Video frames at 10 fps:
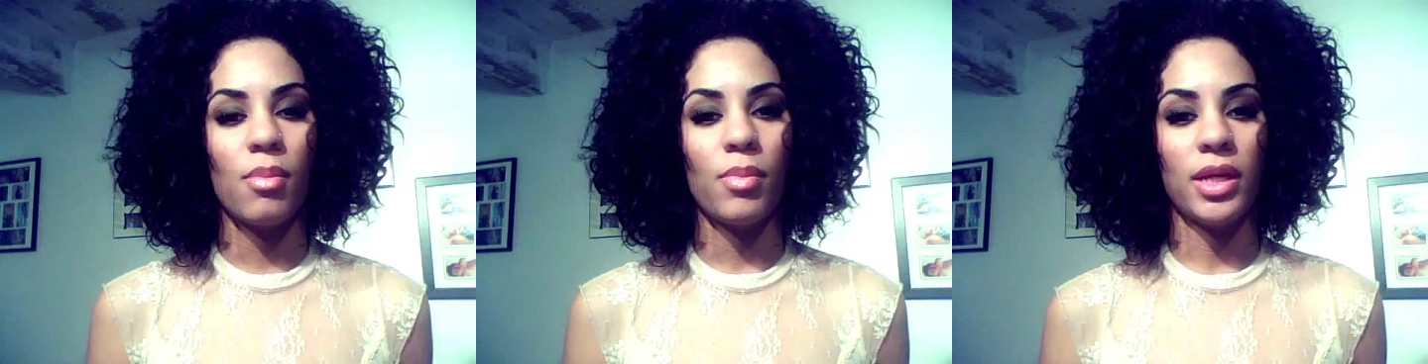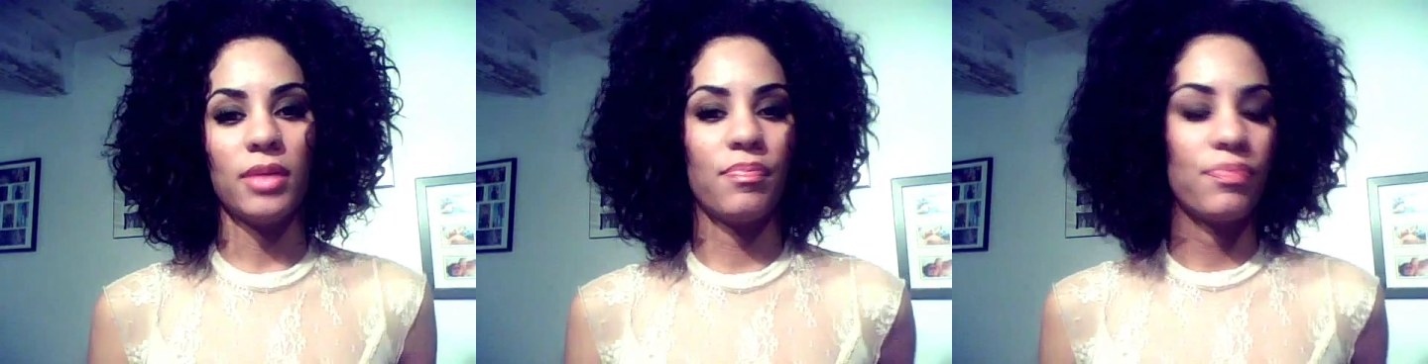
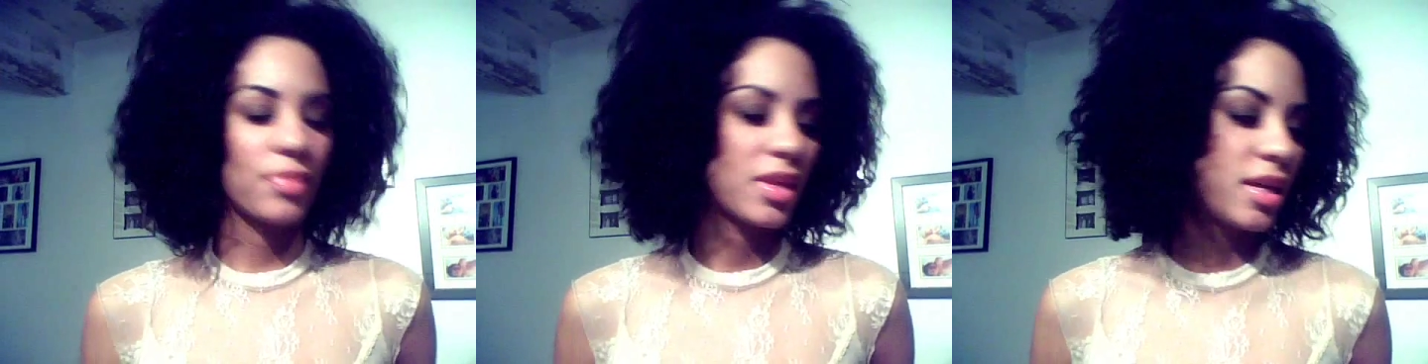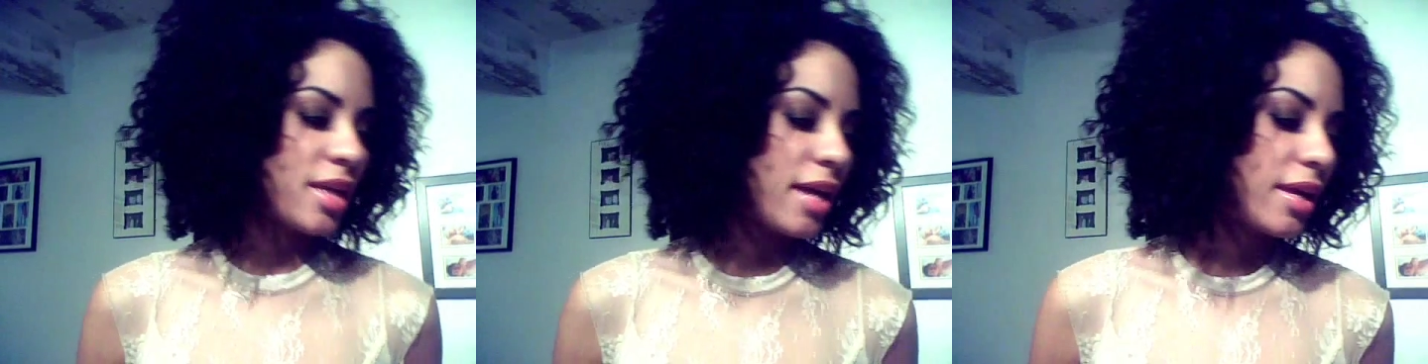But
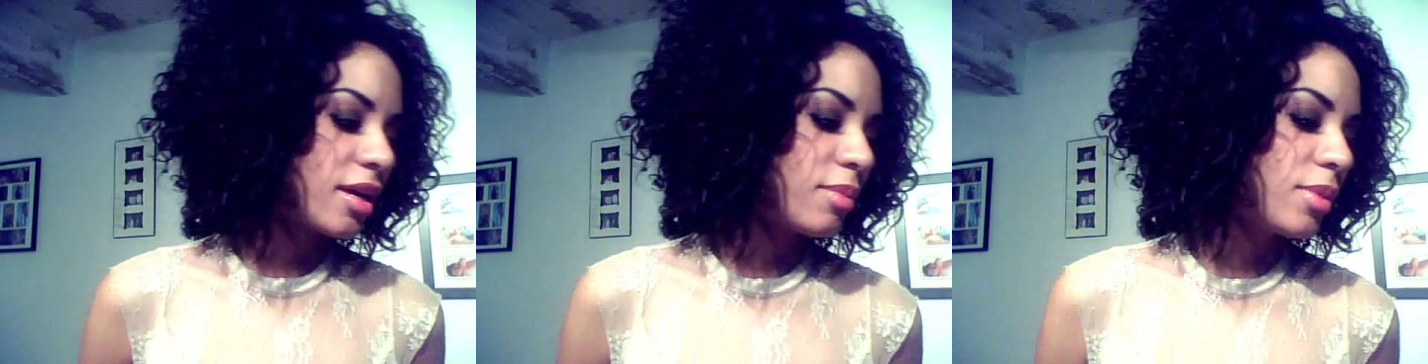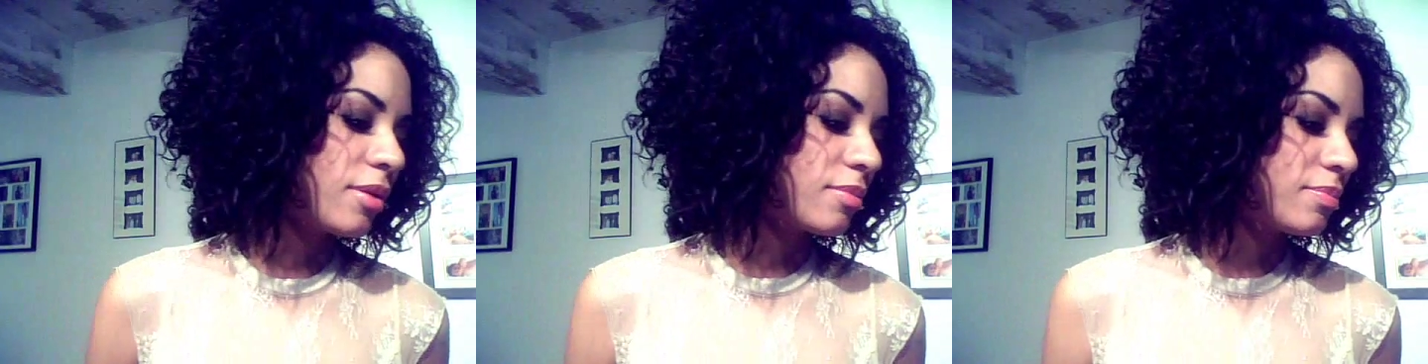Yaya, come
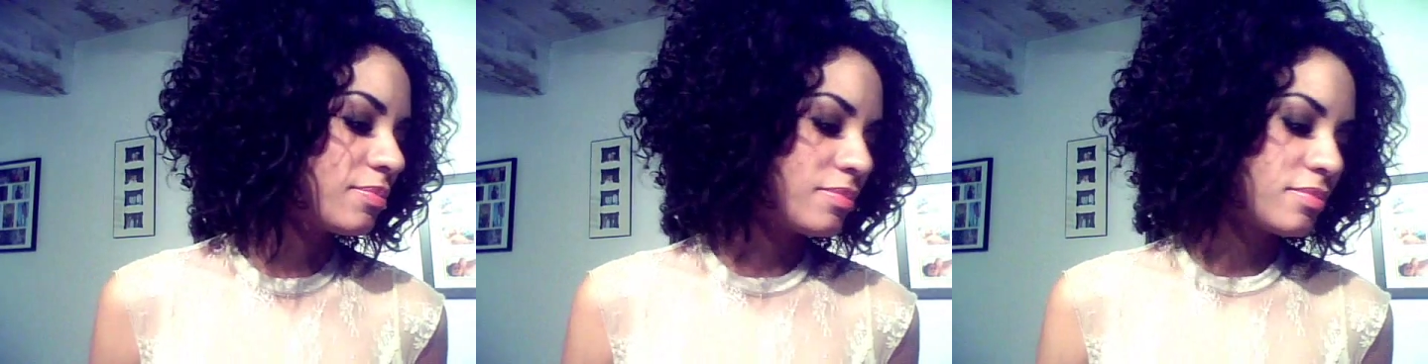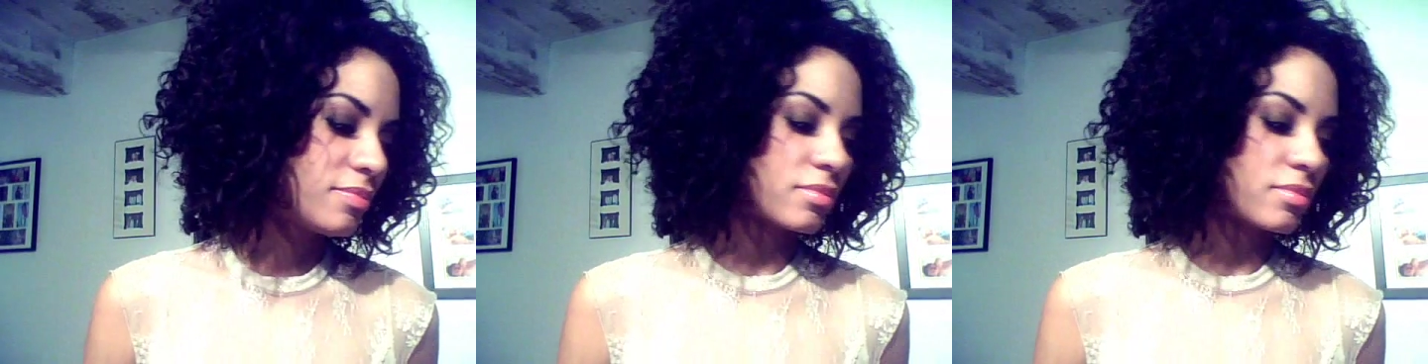here.
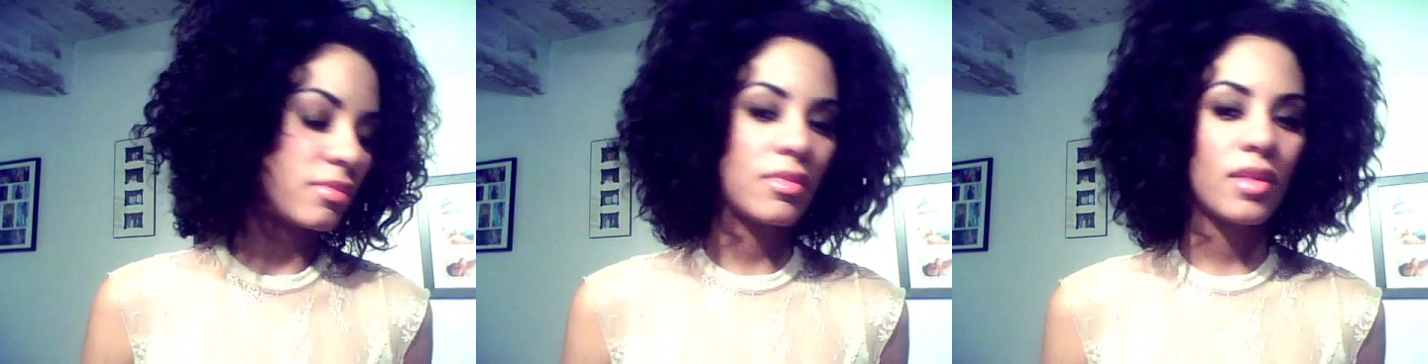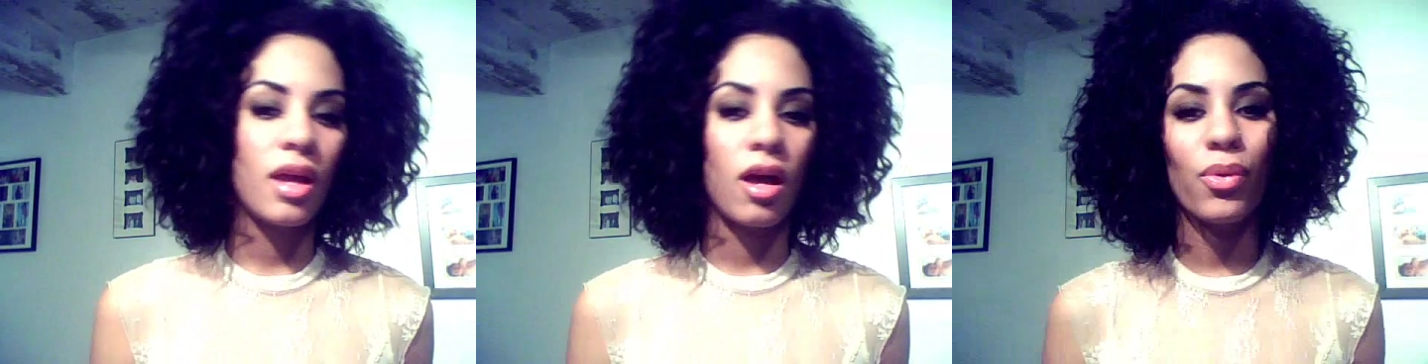
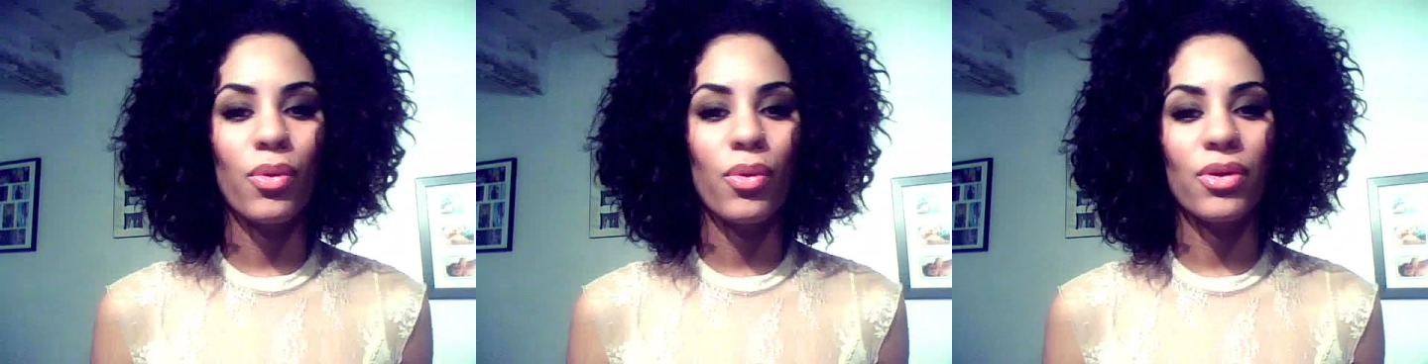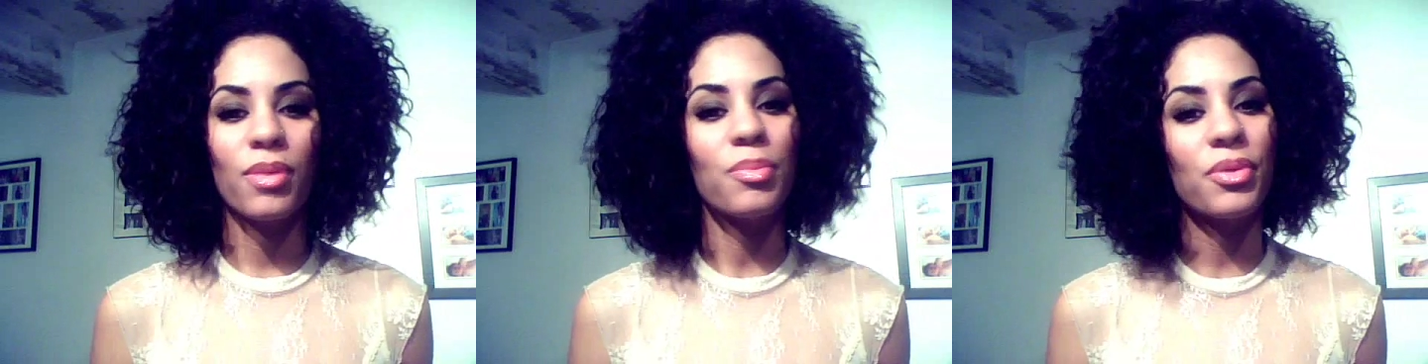I'll
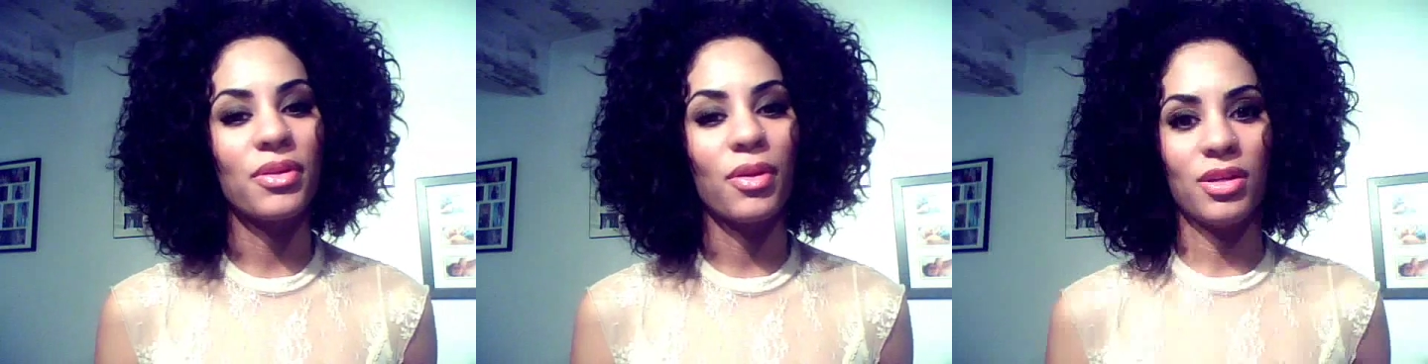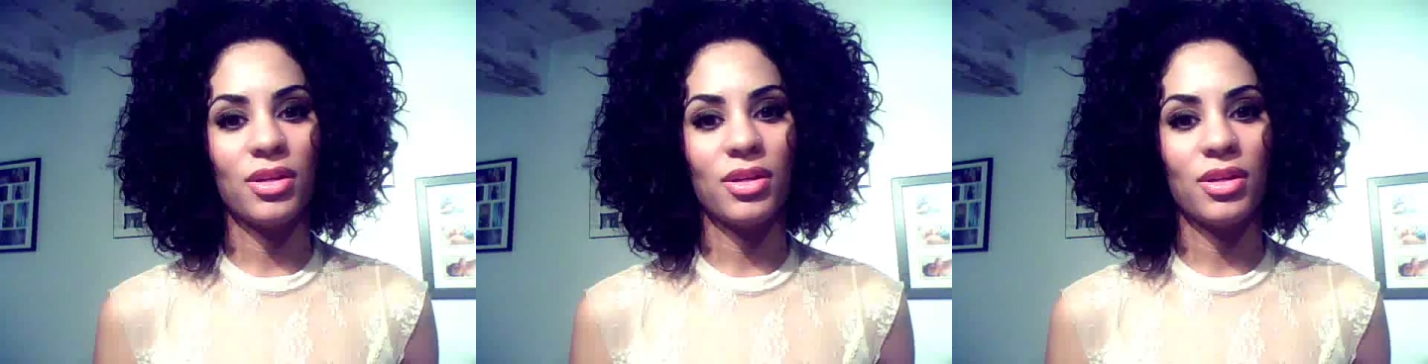bring her up here, that
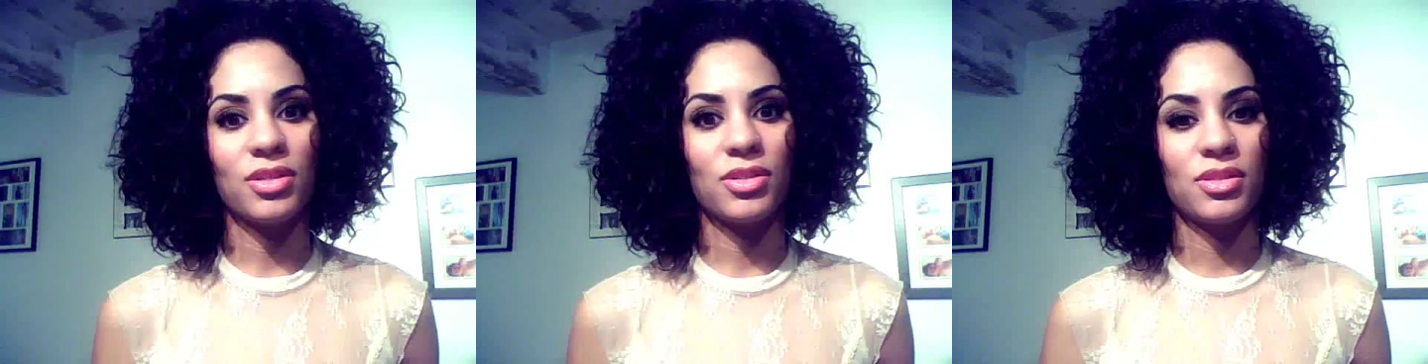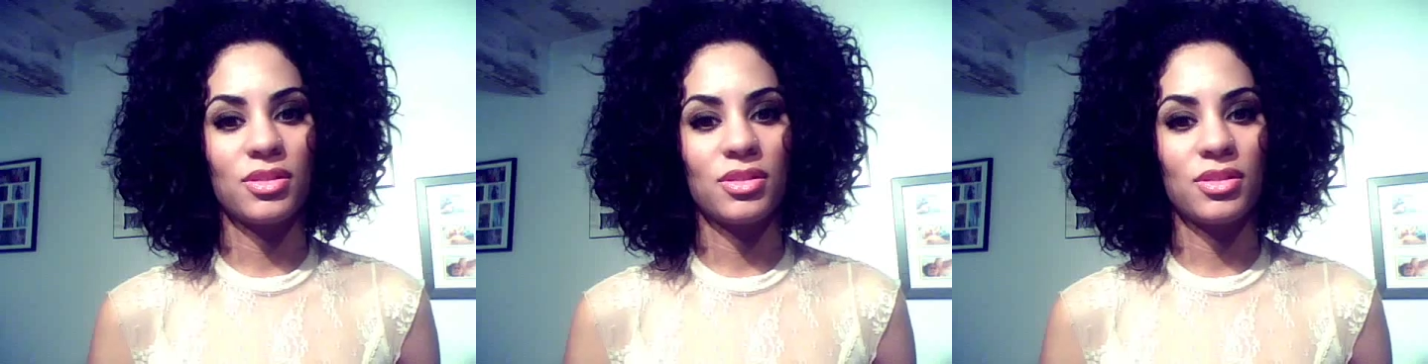way you can